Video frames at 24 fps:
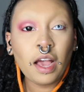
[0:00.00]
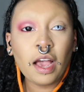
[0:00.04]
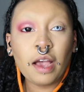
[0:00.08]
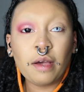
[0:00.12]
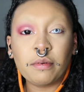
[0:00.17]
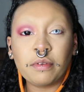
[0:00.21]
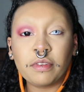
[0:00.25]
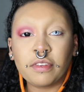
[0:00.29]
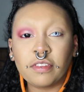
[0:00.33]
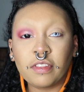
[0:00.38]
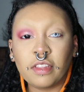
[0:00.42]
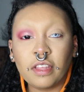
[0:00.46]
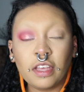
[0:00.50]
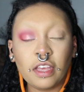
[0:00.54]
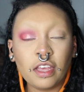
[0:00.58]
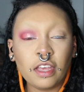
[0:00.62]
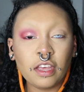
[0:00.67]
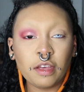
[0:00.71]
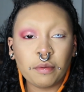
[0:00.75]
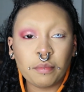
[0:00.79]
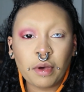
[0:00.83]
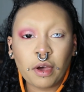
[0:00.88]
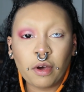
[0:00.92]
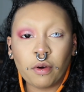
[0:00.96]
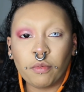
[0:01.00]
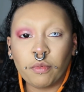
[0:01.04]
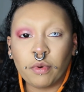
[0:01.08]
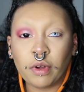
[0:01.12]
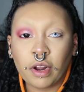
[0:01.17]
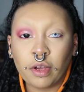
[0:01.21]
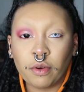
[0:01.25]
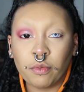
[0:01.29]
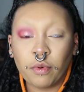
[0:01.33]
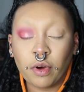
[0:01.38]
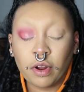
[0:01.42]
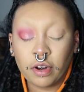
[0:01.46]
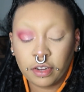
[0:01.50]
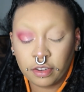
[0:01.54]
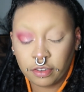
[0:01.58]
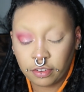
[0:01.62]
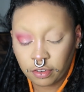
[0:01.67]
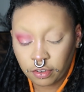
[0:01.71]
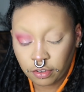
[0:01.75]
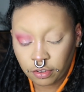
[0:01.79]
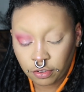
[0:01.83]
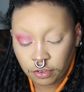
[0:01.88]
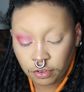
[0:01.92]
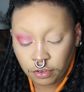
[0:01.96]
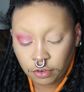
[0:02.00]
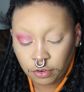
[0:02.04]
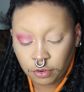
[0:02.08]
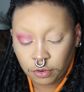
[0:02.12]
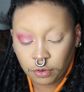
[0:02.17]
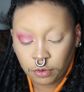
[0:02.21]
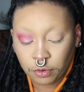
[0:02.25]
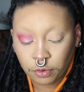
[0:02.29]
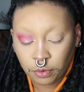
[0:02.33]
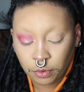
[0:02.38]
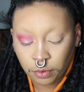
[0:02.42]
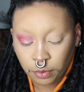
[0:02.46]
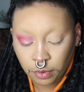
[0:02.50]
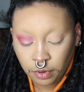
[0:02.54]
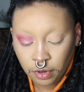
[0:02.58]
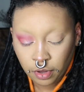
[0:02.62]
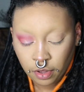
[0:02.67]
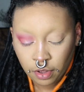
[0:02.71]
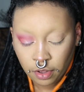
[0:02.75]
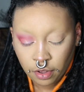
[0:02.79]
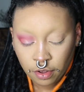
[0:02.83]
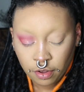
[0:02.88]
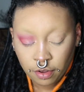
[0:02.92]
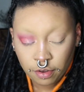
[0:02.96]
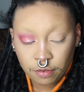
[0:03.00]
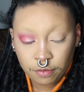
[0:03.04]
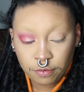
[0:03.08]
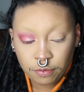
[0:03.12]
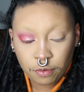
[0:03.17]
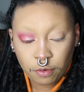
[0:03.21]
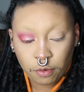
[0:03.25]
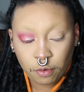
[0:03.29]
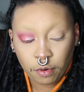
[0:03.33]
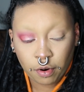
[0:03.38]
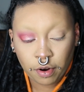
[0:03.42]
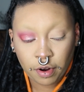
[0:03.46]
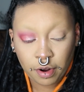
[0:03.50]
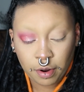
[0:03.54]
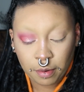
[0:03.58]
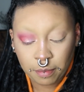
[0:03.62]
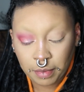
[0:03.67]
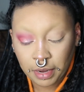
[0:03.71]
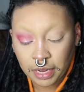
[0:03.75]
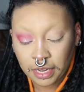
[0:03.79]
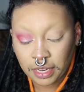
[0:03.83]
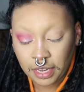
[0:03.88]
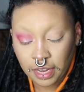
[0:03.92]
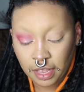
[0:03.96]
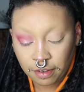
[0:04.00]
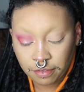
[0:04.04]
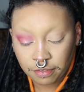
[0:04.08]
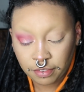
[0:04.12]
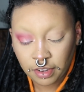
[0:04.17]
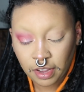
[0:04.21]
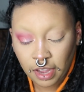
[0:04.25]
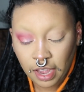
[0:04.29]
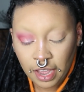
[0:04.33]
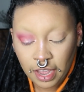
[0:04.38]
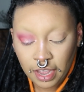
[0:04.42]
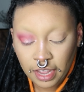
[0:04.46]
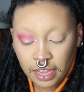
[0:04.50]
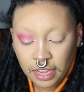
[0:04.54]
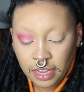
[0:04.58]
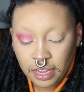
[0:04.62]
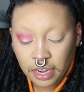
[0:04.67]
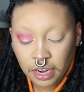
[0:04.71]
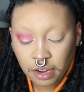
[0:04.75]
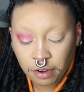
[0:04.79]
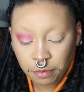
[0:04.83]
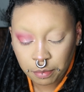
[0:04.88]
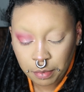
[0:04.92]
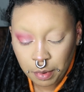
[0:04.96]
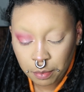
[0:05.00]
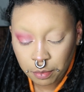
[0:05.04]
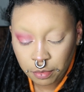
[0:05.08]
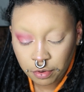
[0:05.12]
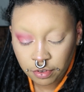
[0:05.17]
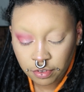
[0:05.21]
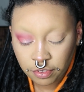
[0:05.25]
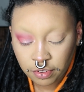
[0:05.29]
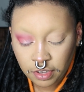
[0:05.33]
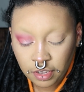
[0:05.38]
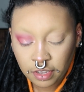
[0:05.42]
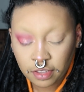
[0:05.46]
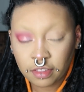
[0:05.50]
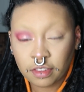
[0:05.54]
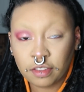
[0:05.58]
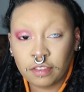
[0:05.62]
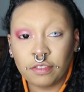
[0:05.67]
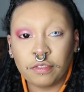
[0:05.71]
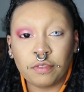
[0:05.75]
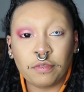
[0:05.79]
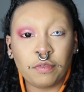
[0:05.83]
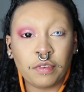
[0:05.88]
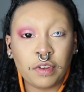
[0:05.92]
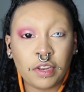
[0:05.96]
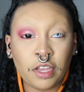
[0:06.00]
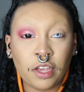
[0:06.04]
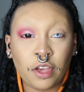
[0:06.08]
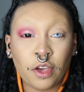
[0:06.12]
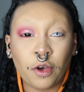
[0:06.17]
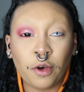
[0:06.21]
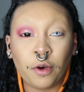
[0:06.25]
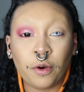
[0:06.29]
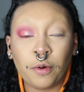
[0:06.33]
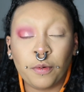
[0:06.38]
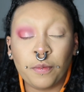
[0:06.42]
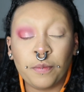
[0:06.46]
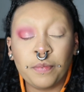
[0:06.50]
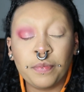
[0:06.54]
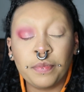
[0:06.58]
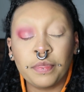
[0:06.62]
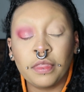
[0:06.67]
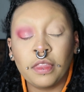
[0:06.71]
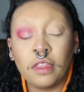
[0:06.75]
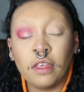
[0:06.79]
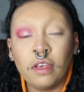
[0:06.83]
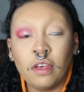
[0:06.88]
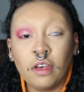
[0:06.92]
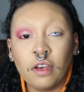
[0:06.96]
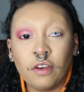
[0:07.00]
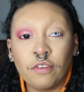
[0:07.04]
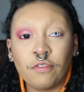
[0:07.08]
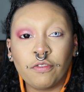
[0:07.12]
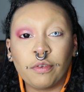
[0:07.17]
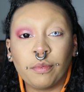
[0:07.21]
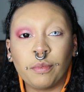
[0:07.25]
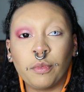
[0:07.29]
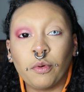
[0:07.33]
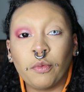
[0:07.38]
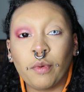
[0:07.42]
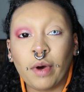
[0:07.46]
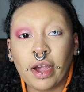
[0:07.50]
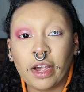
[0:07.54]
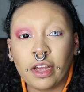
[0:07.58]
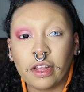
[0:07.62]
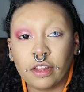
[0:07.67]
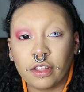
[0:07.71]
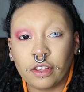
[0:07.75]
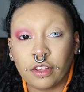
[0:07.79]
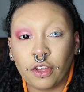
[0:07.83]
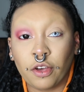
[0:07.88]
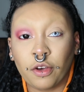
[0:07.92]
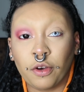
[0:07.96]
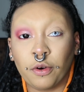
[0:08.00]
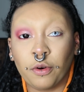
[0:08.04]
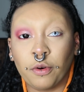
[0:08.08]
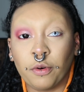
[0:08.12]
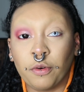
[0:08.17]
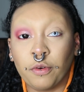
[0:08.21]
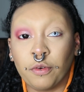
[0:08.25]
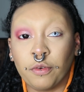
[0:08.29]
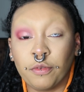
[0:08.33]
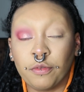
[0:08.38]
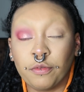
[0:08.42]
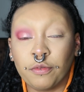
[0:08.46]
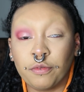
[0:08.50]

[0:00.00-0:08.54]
I was thinking about what I wanted to do for my left eye, and I remember seeing this video from a while ago